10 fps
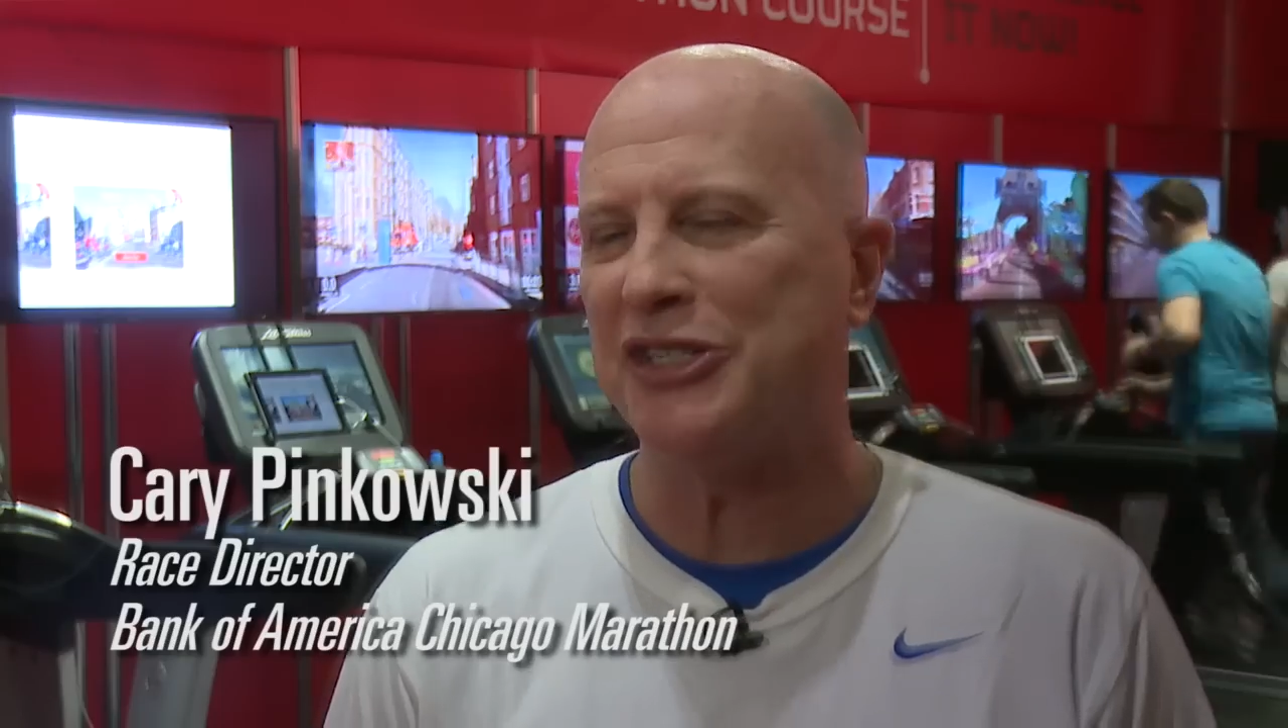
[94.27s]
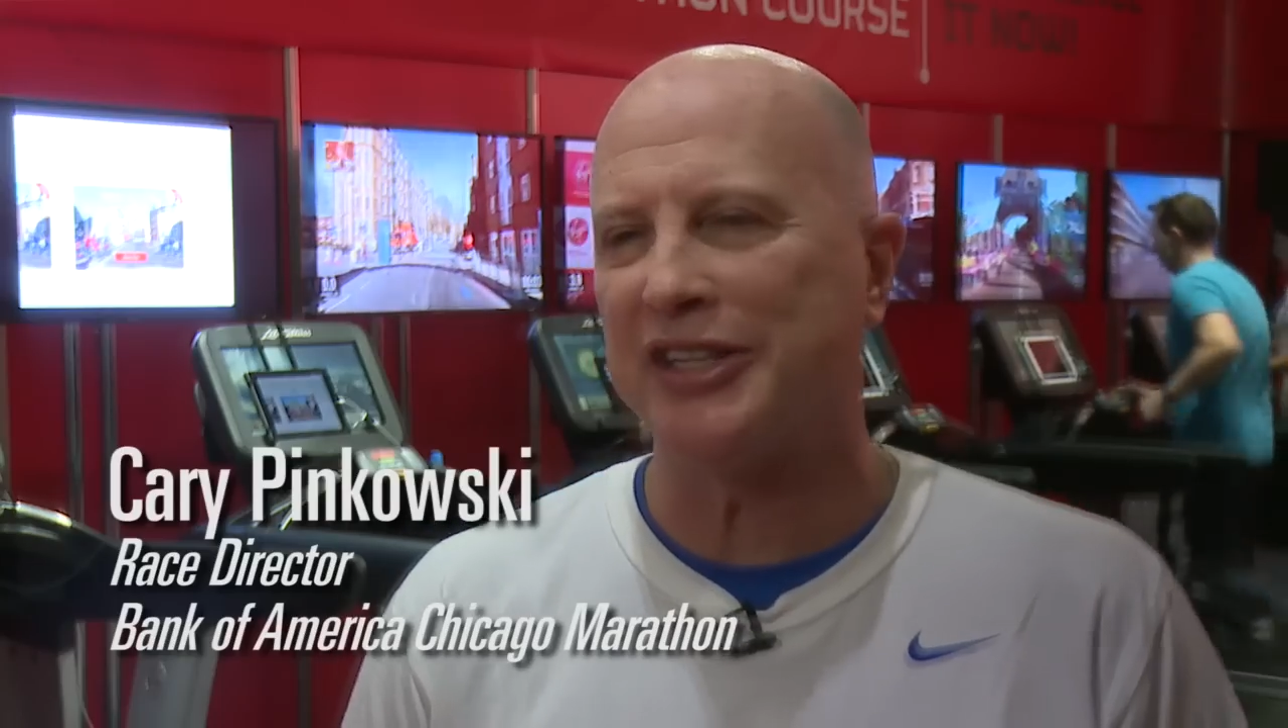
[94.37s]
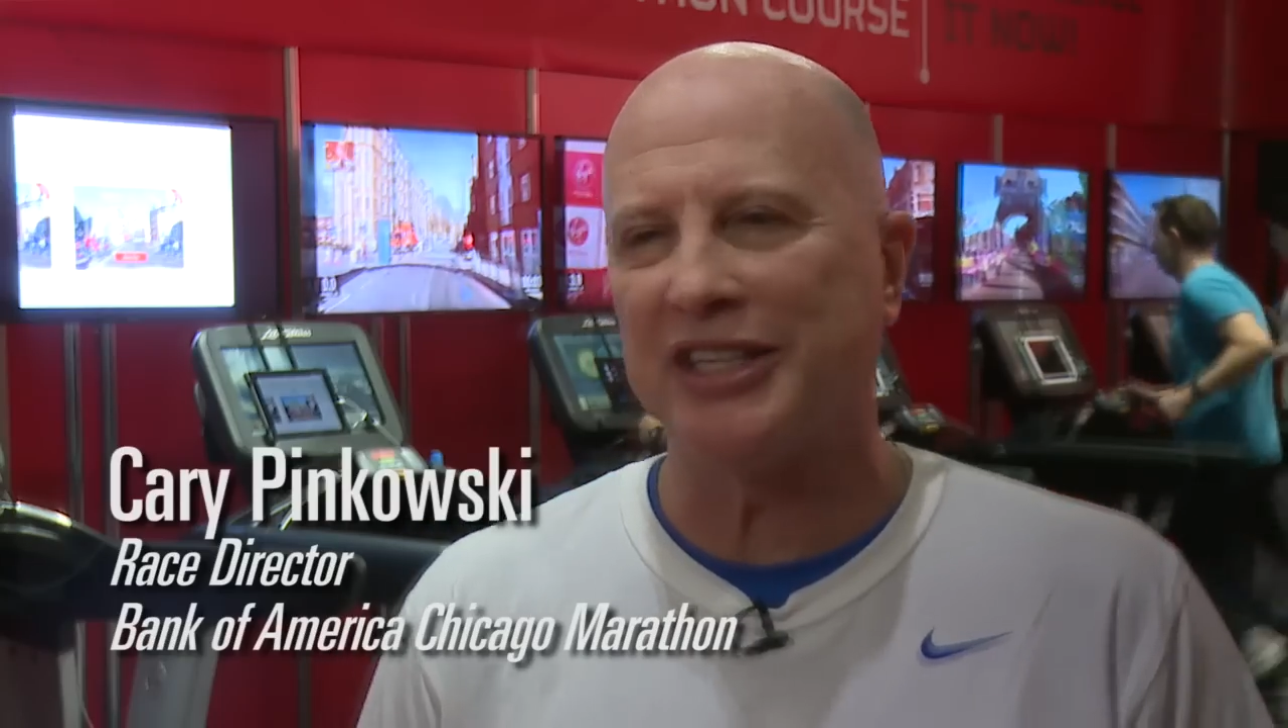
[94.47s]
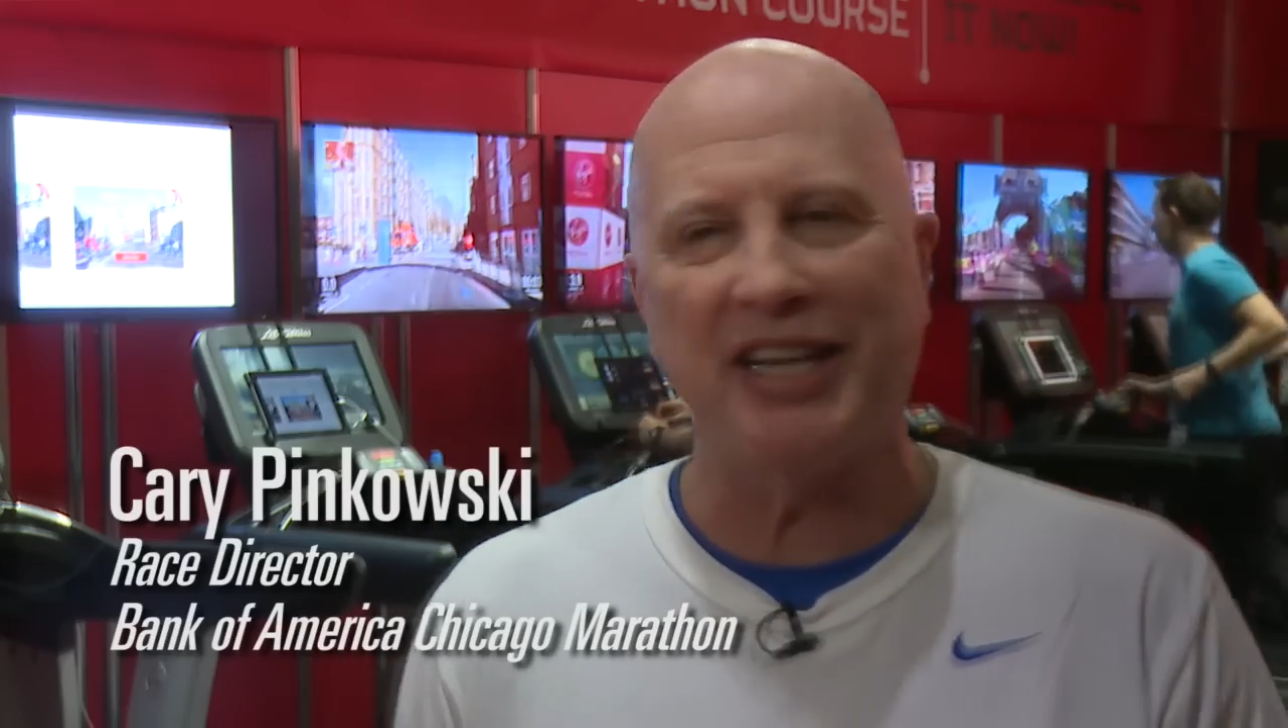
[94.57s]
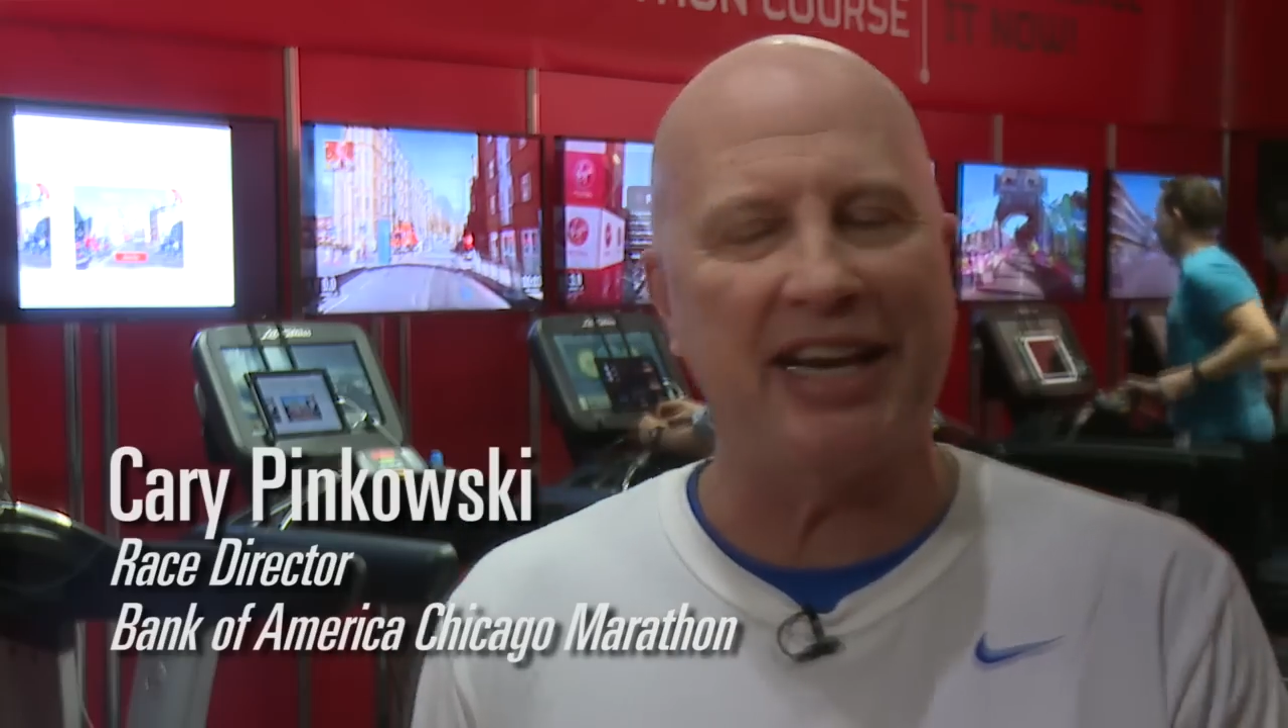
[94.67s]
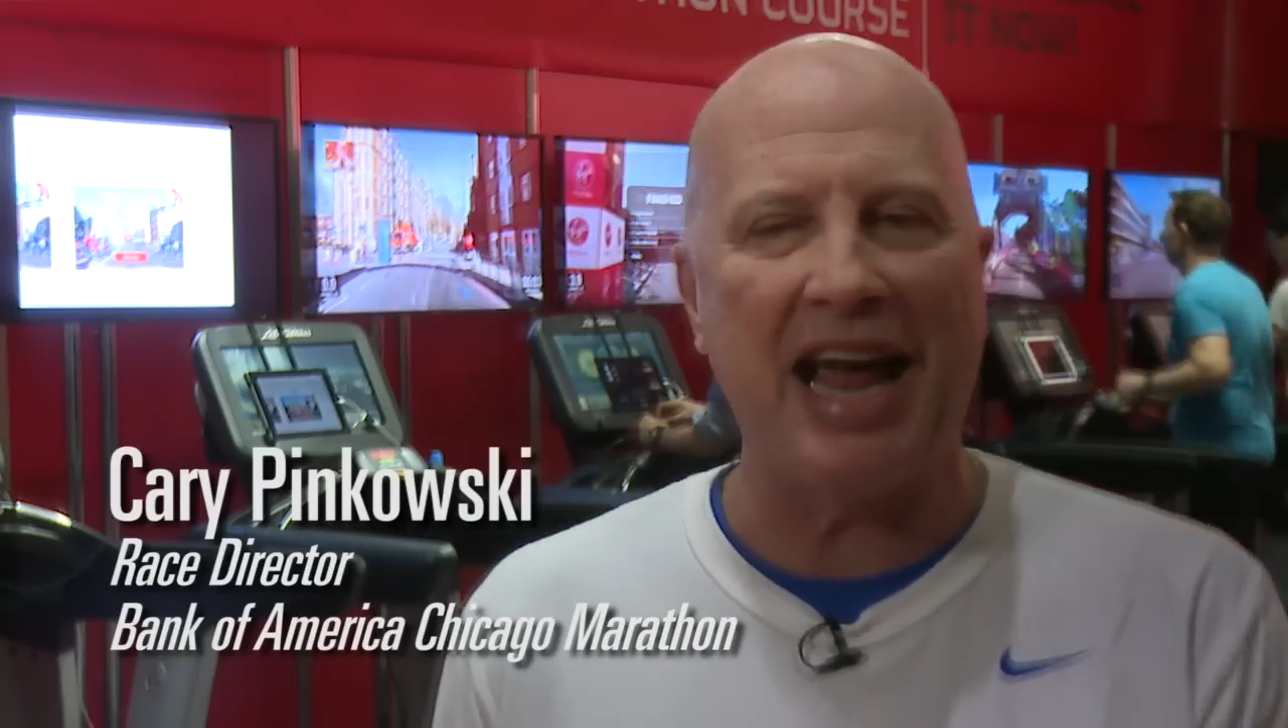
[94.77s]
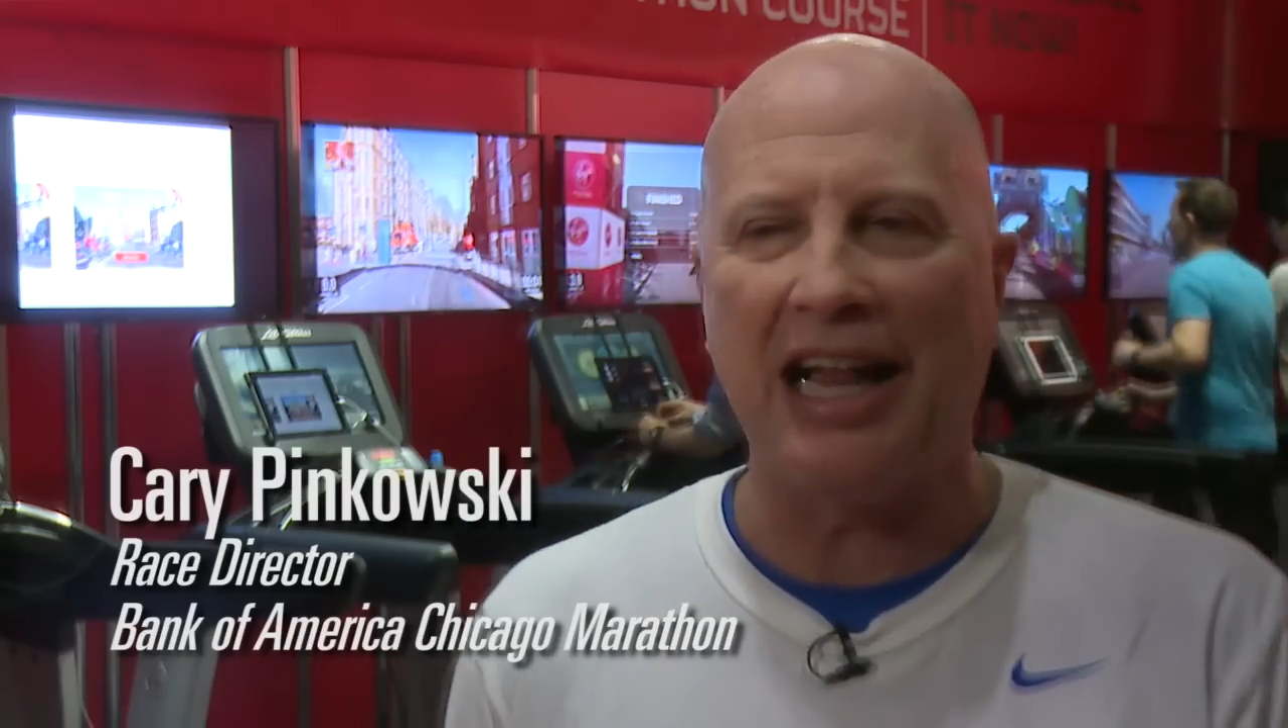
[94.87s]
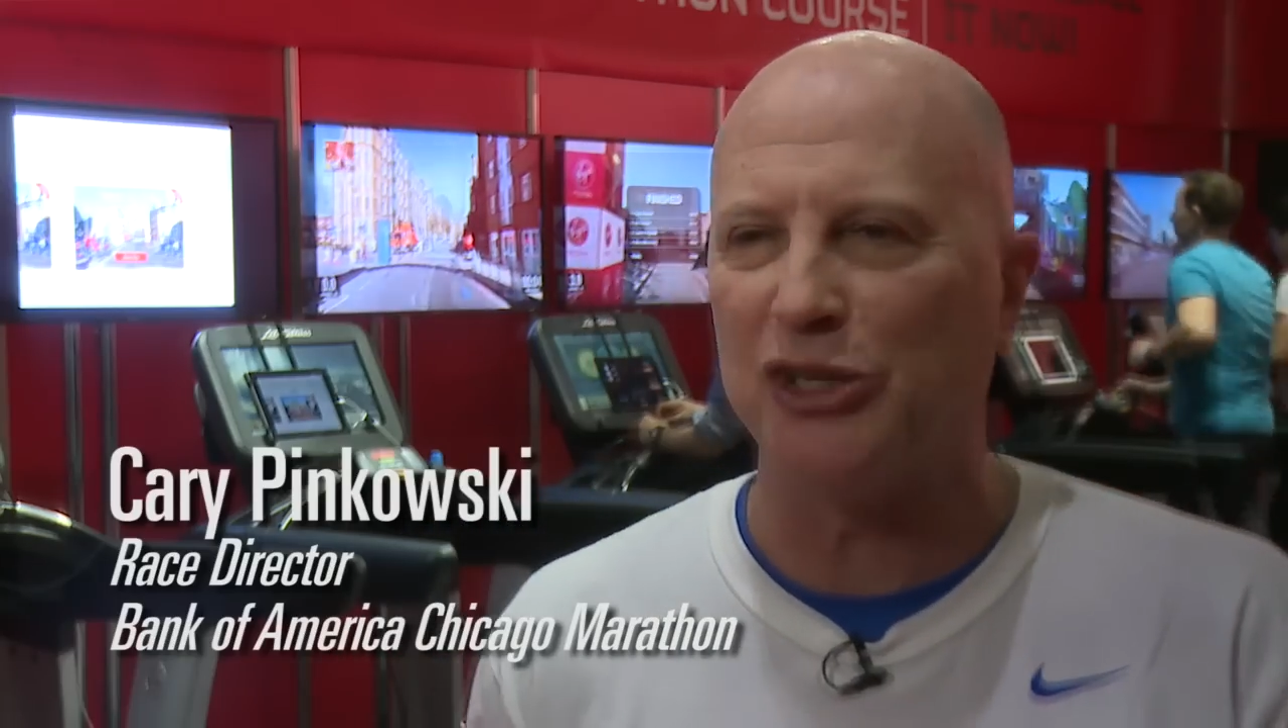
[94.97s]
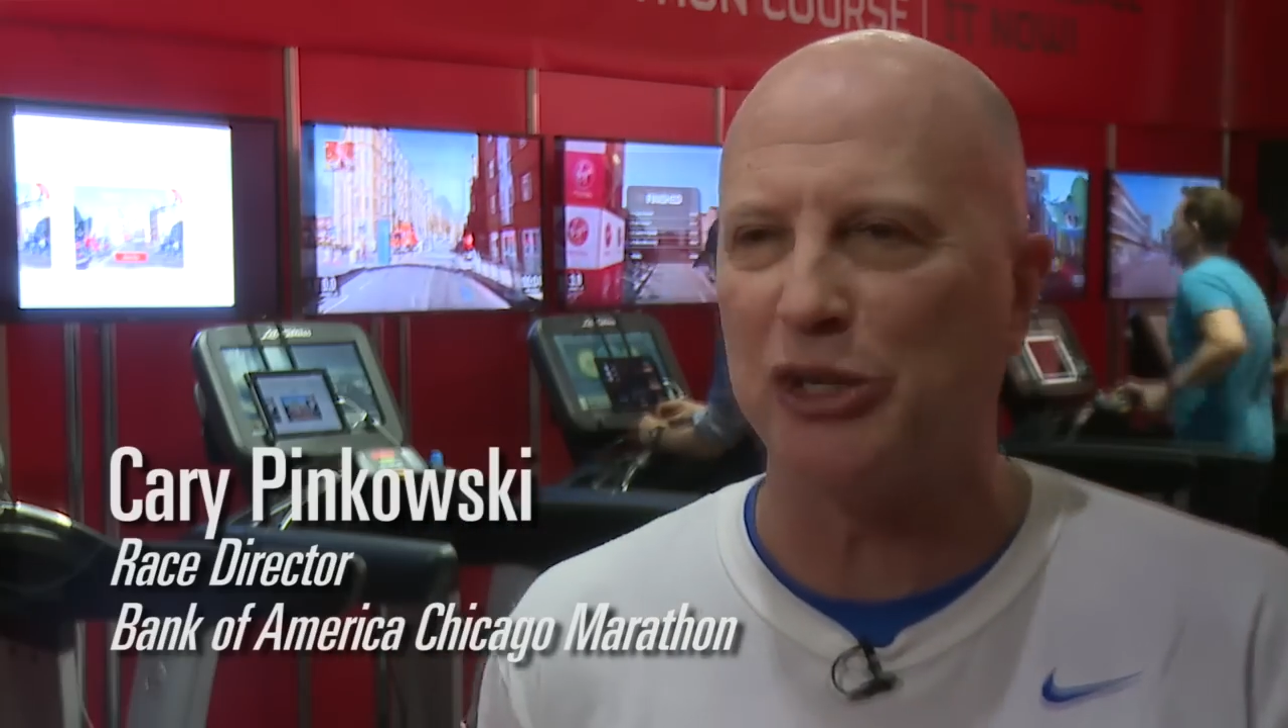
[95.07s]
The technology